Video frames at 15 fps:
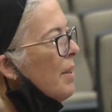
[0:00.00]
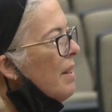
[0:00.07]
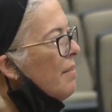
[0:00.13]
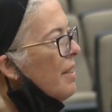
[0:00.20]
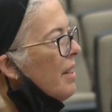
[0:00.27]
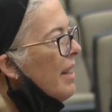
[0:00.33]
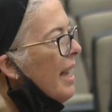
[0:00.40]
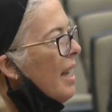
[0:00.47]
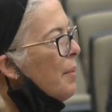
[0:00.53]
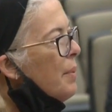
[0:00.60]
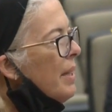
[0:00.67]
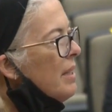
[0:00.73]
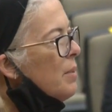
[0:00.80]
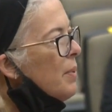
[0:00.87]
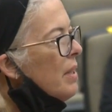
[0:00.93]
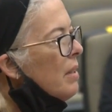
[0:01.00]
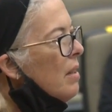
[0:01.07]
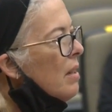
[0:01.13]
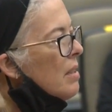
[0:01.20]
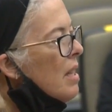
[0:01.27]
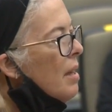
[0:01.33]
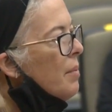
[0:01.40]
but very happy. It's been a
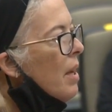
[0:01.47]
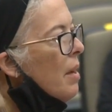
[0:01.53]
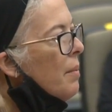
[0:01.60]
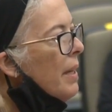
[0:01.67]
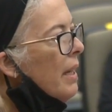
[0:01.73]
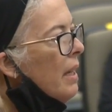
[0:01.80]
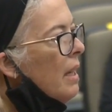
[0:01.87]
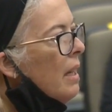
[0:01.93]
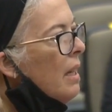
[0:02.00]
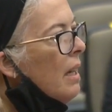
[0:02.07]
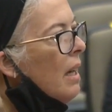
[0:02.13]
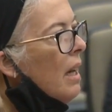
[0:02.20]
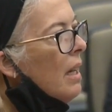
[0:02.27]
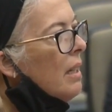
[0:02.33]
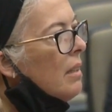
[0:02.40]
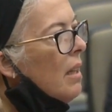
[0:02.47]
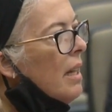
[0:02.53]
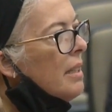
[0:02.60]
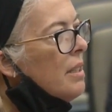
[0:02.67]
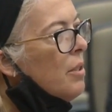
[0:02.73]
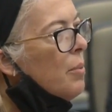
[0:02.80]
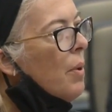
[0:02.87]
long time coming. I'd
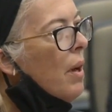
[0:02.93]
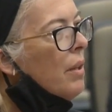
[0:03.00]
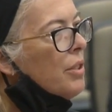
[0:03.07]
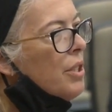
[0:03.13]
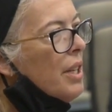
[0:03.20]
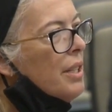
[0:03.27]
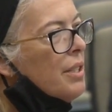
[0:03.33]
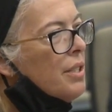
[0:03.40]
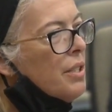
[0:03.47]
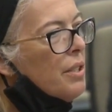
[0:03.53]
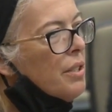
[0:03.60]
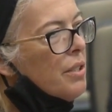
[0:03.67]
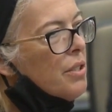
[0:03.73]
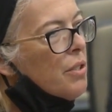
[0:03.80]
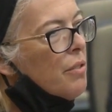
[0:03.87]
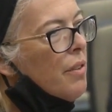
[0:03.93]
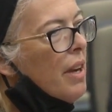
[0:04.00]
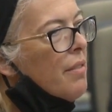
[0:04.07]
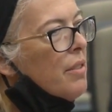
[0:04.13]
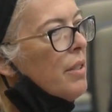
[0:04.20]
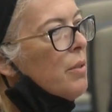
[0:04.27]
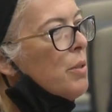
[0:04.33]
like to apologize to the
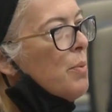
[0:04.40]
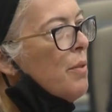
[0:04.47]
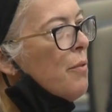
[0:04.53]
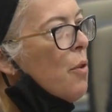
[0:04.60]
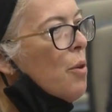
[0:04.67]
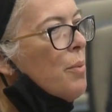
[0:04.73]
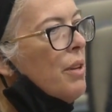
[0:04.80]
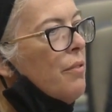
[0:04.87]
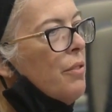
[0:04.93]
survivor that was before